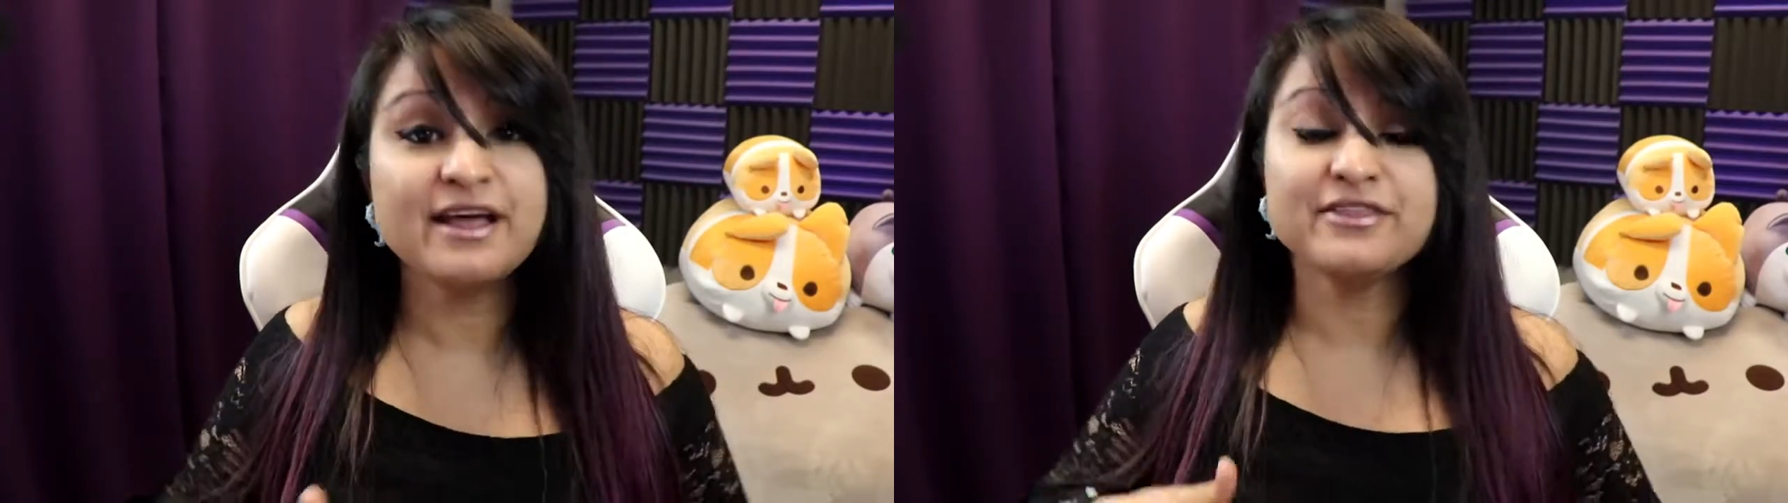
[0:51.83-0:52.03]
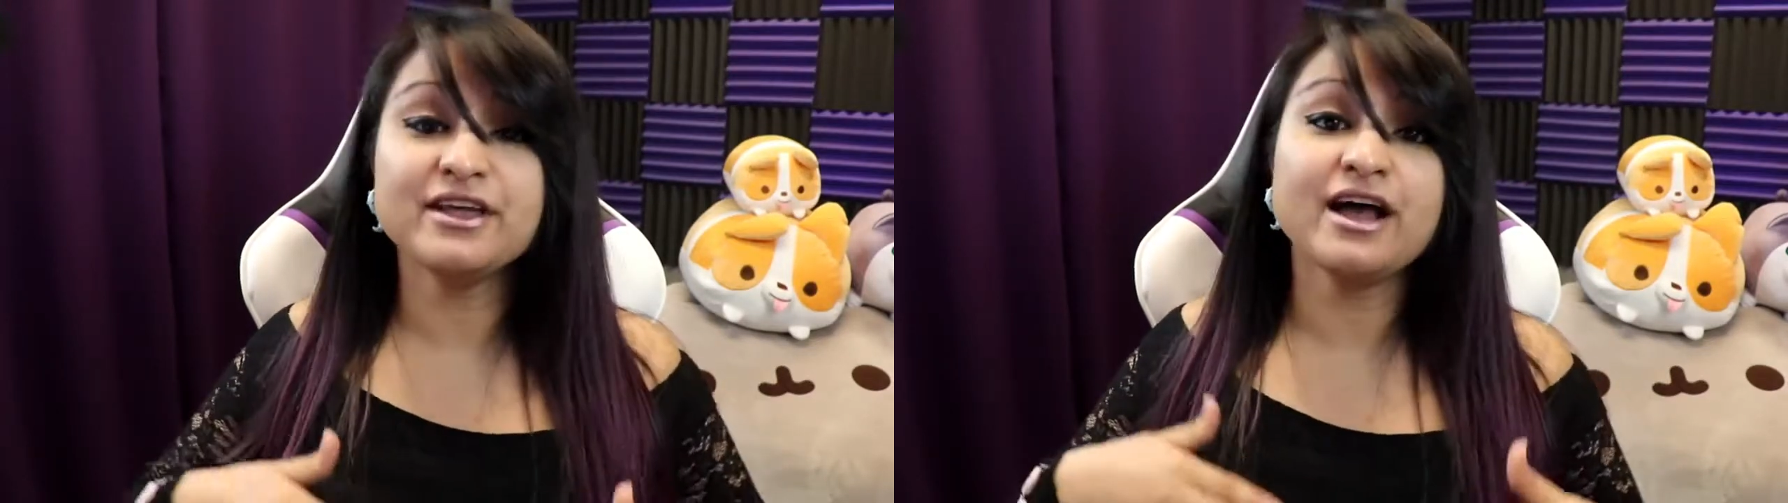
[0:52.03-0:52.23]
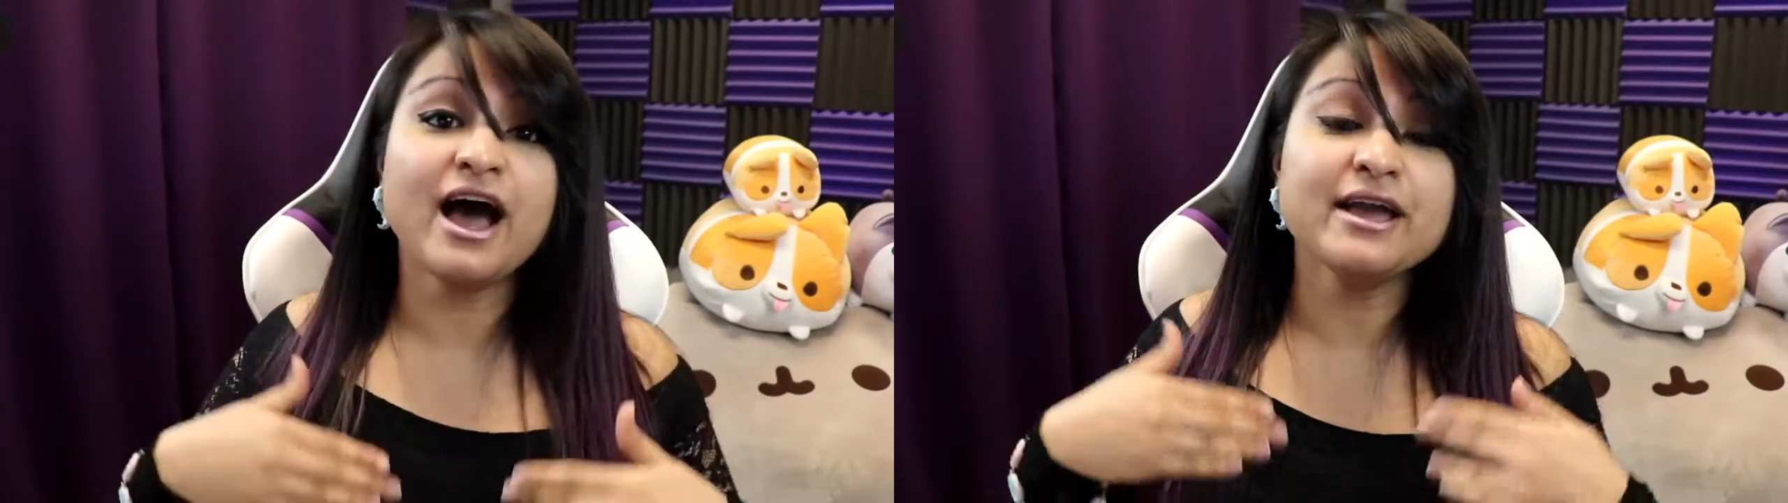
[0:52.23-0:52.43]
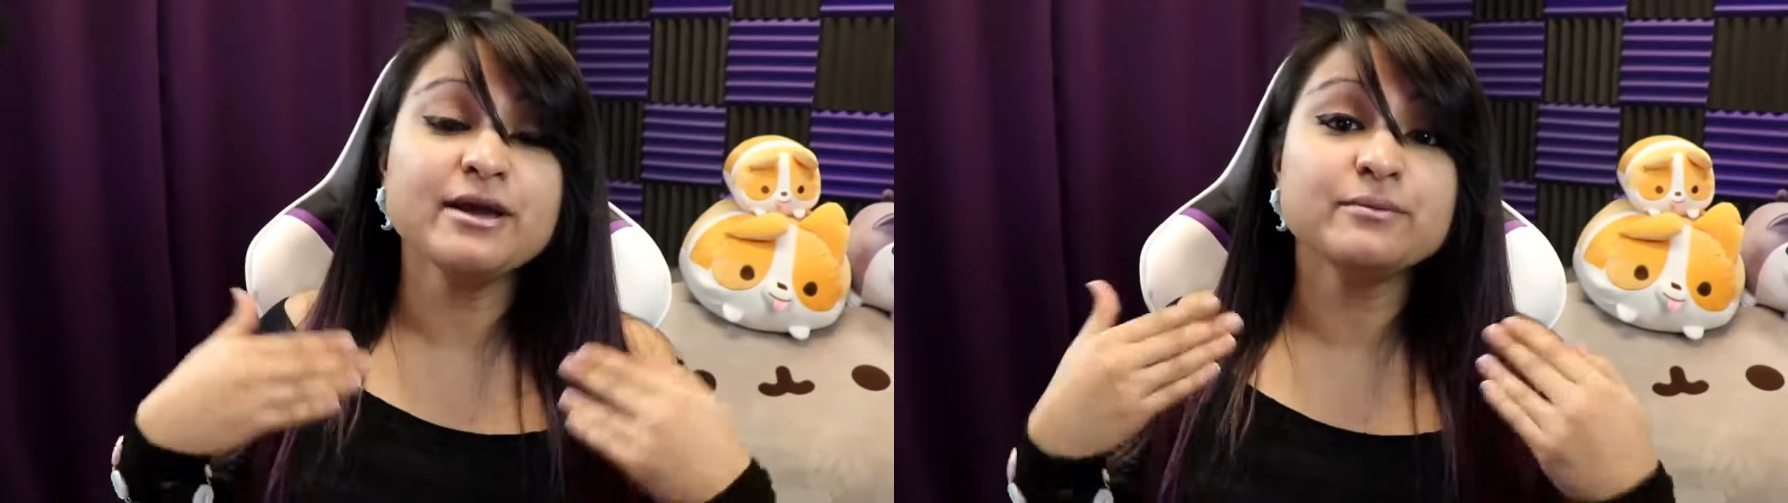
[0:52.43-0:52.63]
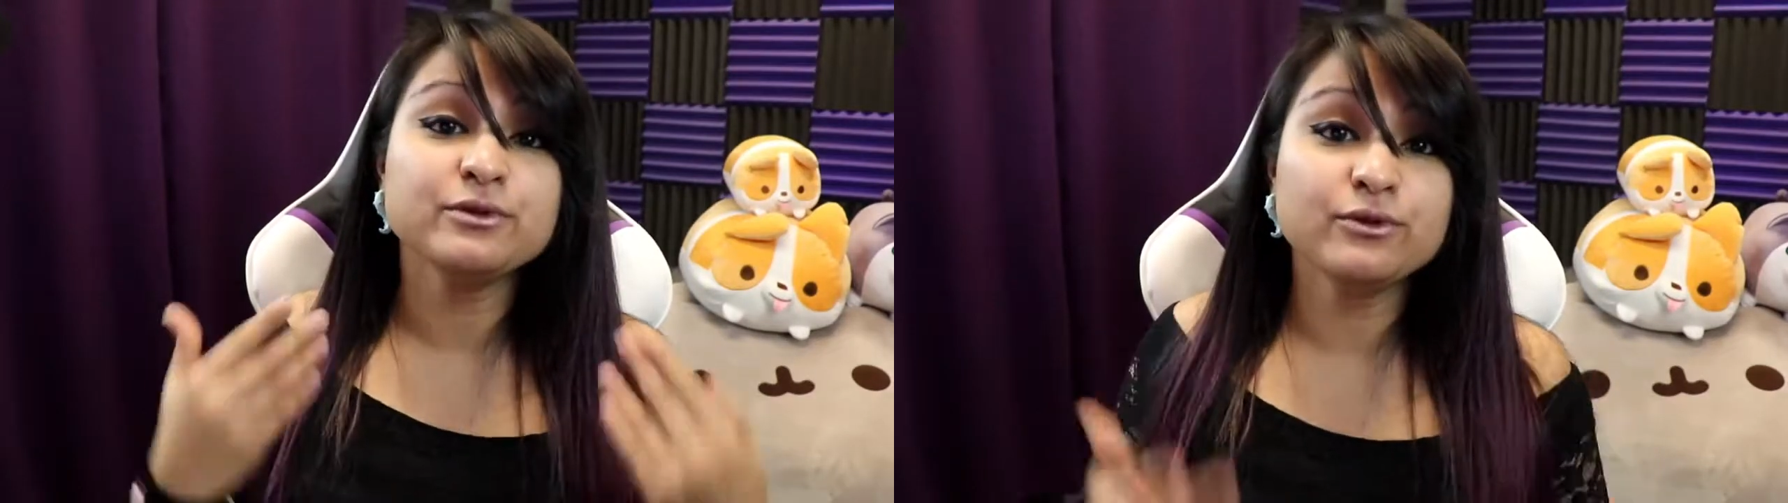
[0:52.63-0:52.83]
then I
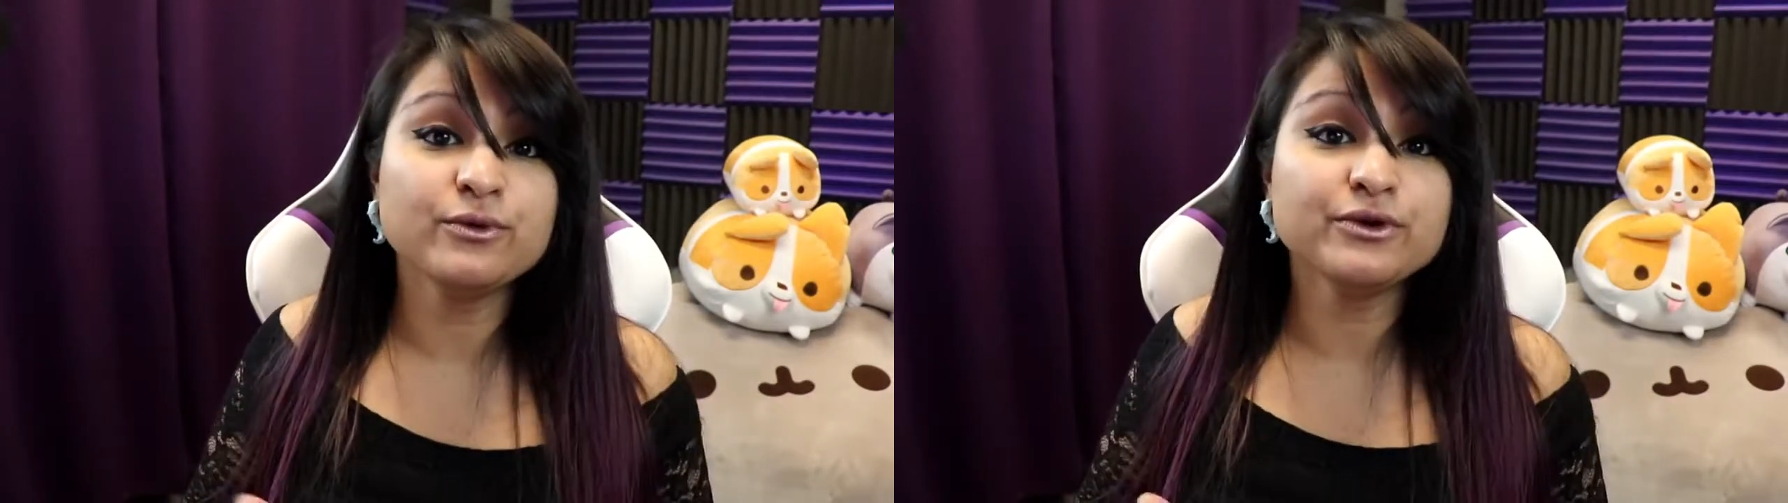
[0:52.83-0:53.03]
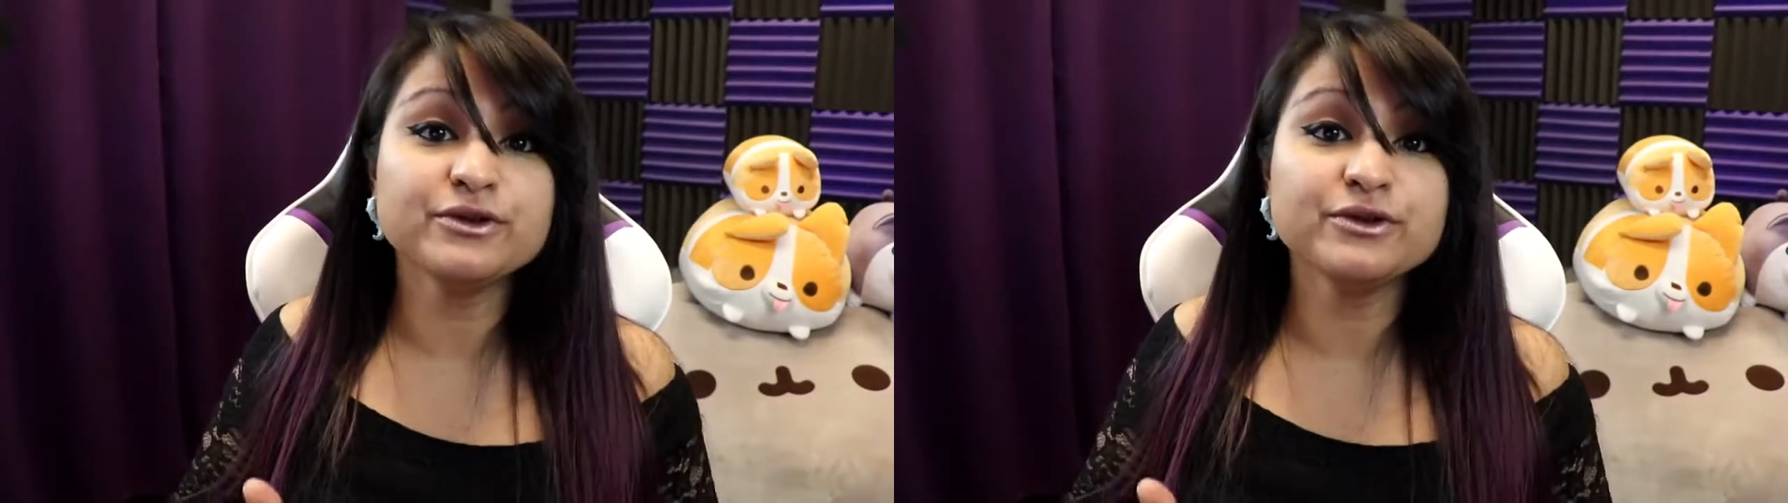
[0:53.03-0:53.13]
implore